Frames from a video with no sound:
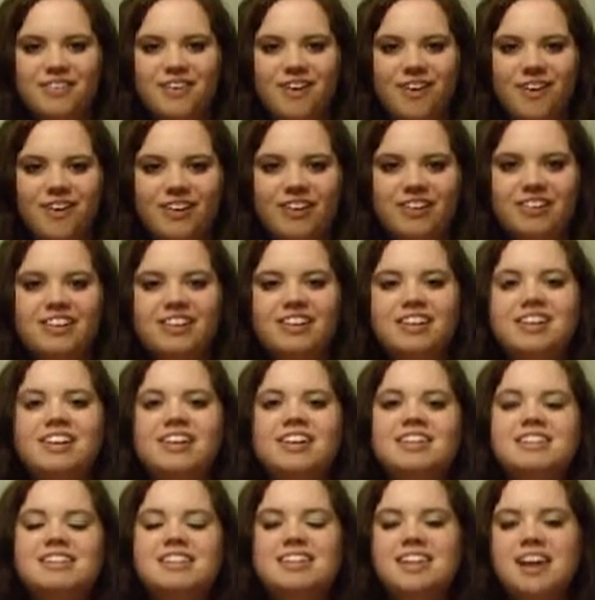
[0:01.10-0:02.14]
all.
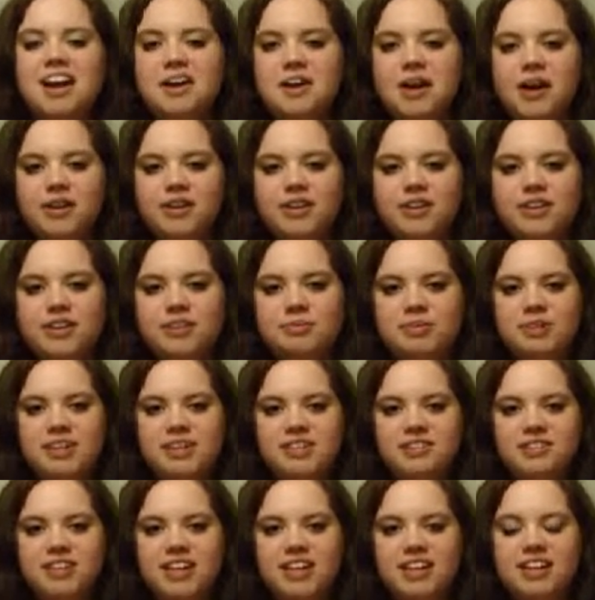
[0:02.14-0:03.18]
Tonight I'm going to be
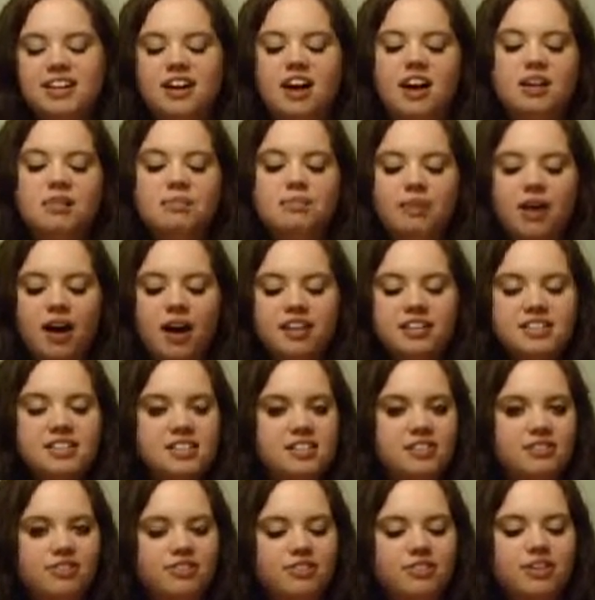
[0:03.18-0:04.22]
doing an
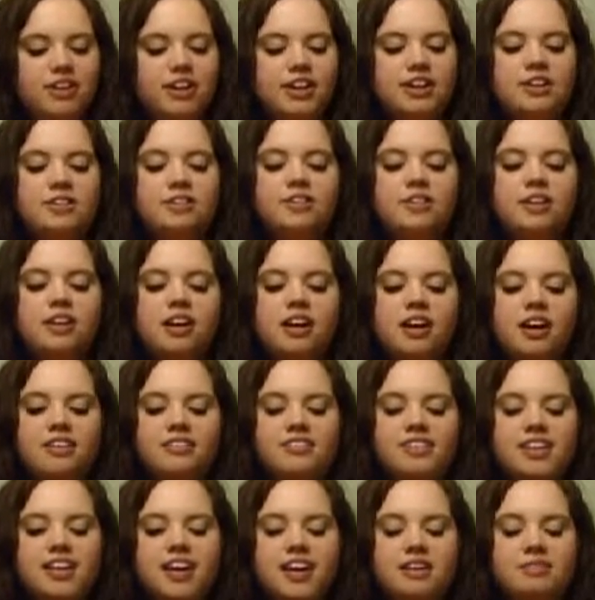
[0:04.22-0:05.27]
unboxing for you
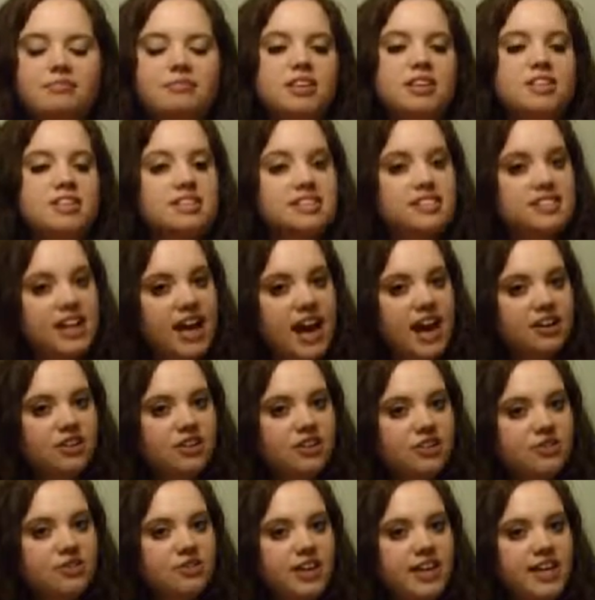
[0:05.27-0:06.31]
of the game
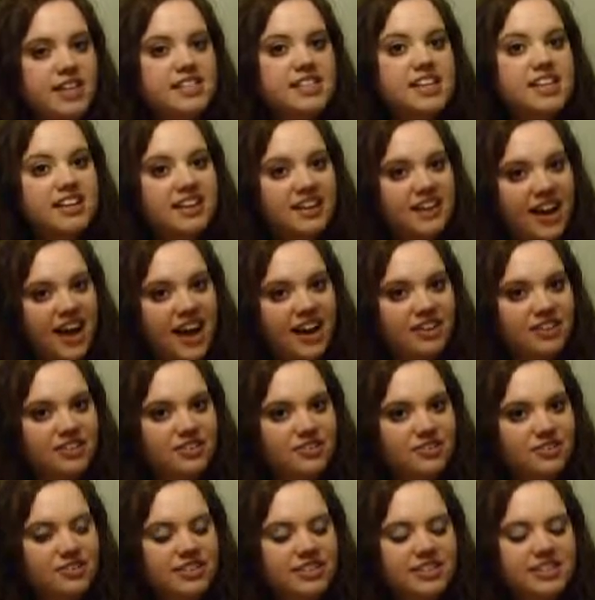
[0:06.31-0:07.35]
Scattergories
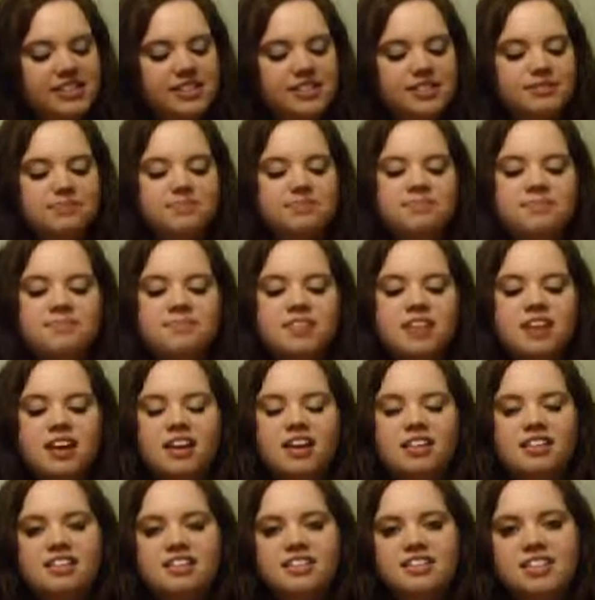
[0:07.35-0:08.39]
Categories.
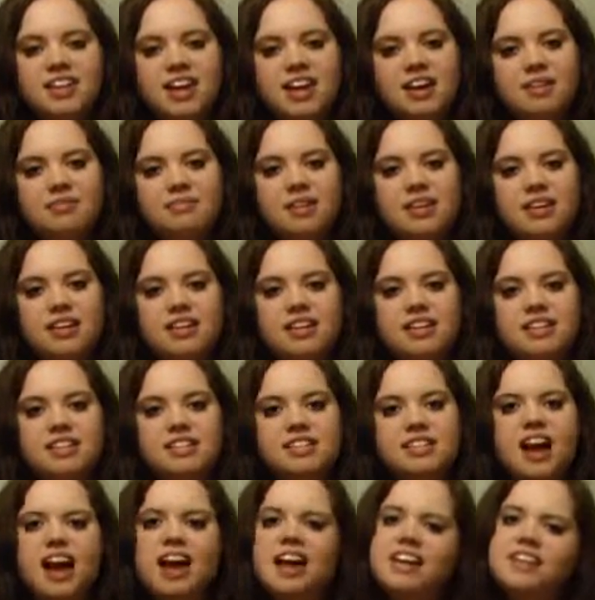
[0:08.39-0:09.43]
This game
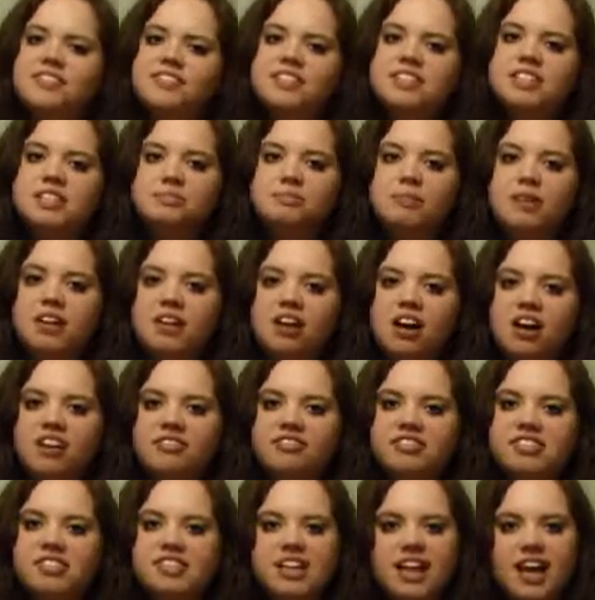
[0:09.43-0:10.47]
is kind of a
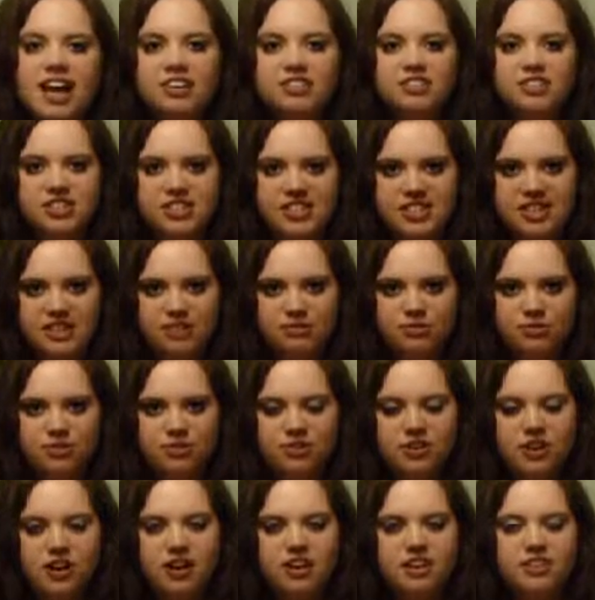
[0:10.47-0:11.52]
spin-off slash
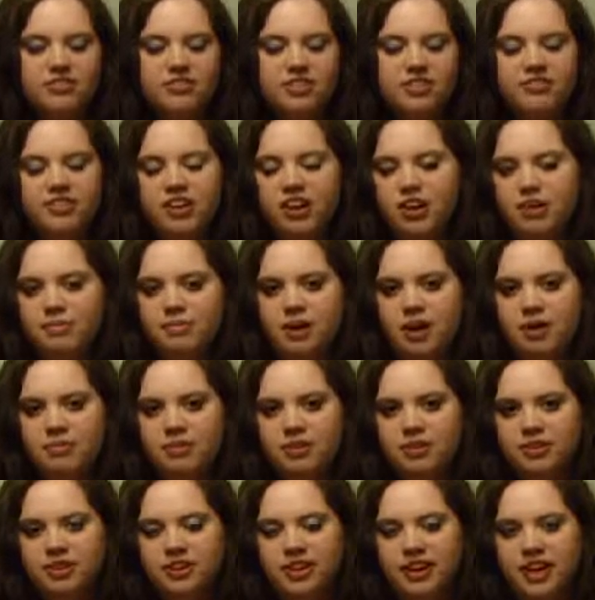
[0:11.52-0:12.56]
sequel of the very
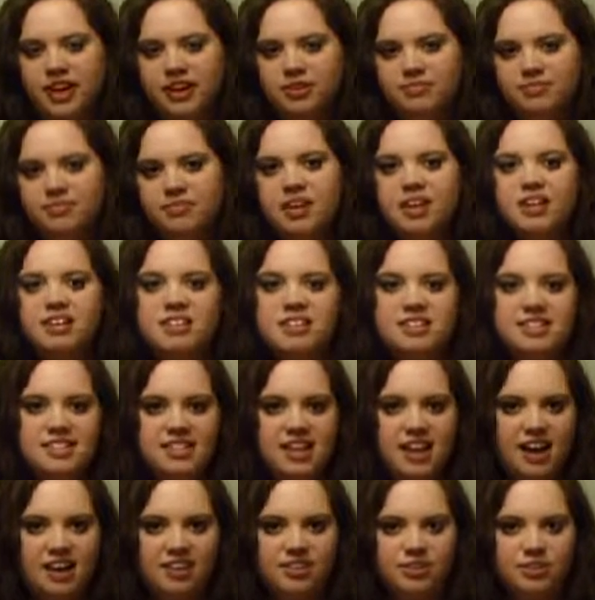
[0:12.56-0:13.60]
popular game
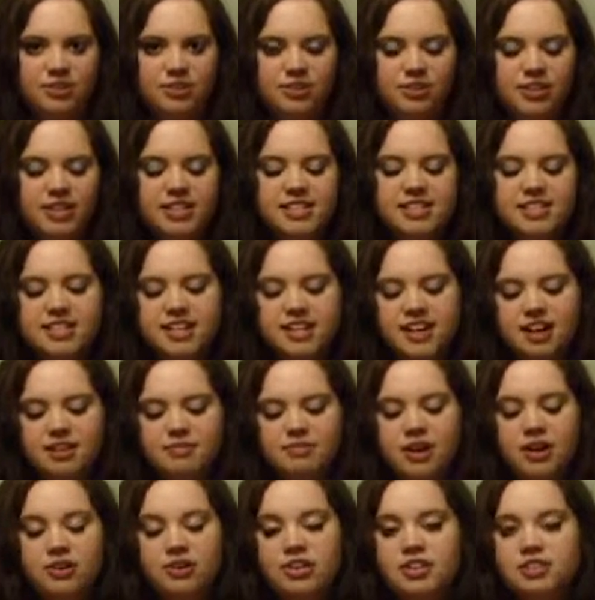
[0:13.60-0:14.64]
Scattergories that
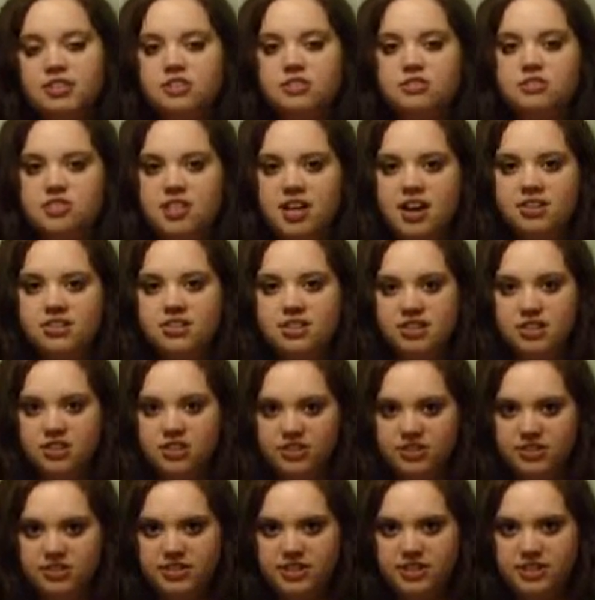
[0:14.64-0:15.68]
came out in
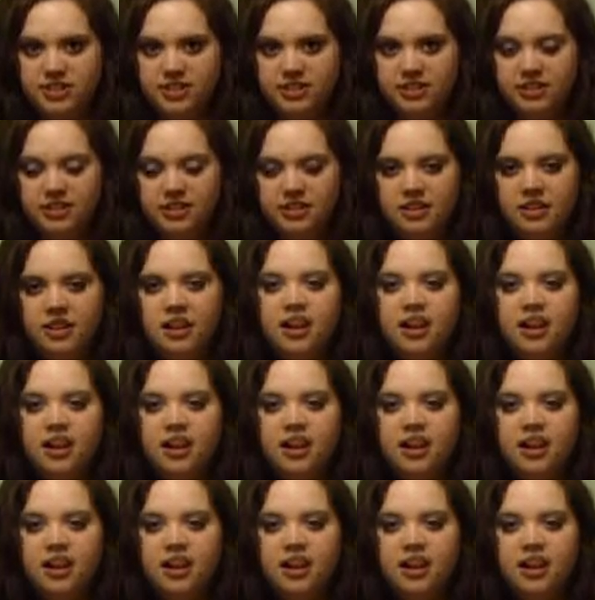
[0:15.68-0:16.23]
2013.